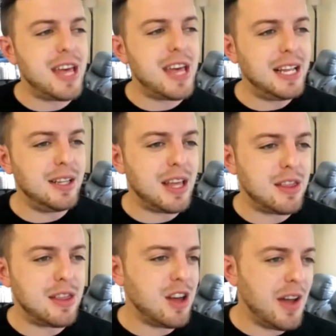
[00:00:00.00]

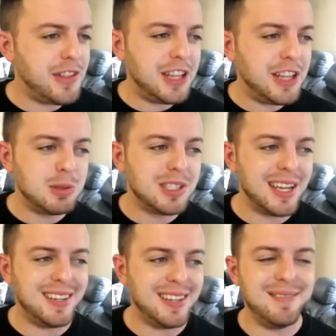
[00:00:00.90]
they thought that this was
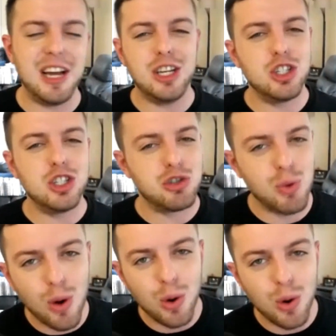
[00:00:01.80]
like a
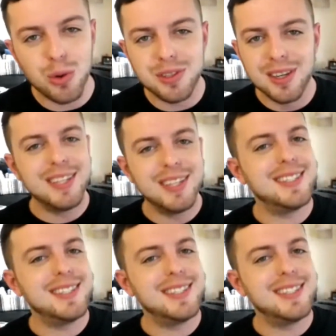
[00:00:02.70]
controlled,